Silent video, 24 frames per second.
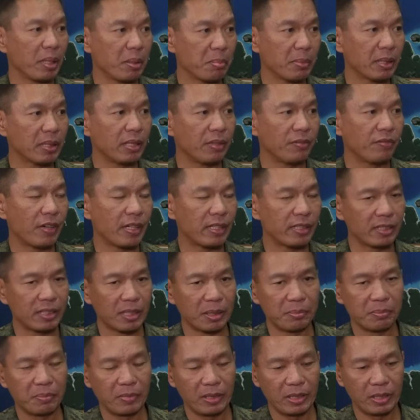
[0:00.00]
May ma-define
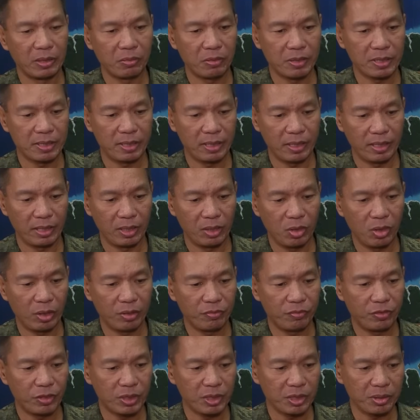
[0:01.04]
camp. It was a law
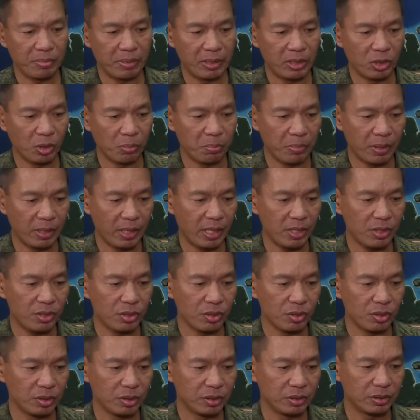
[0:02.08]
enforcement
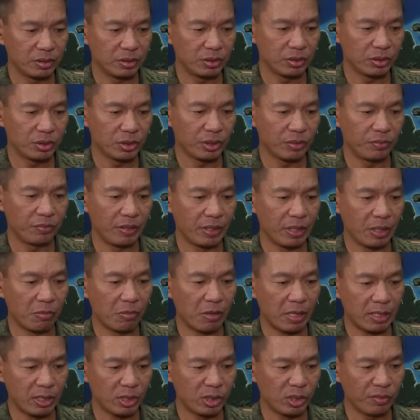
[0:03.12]
operation serving a
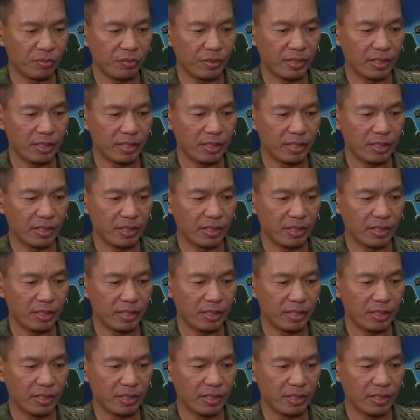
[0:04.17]
warrant of